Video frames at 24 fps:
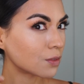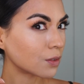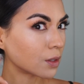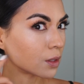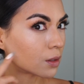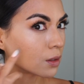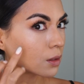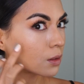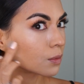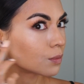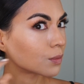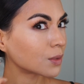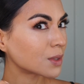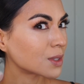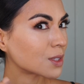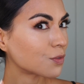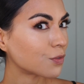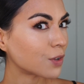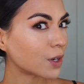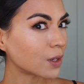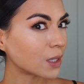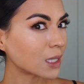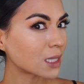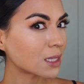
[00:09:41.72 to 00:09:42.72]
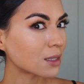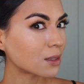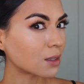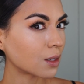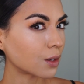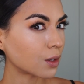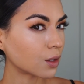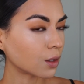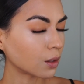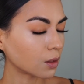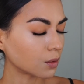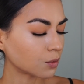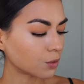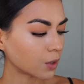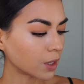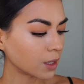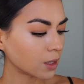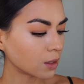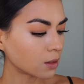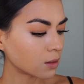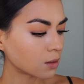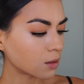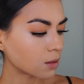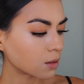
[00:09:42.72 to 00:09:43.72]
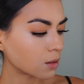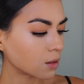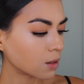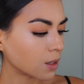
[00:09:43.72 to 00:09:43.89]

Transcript: It's very subtle, right?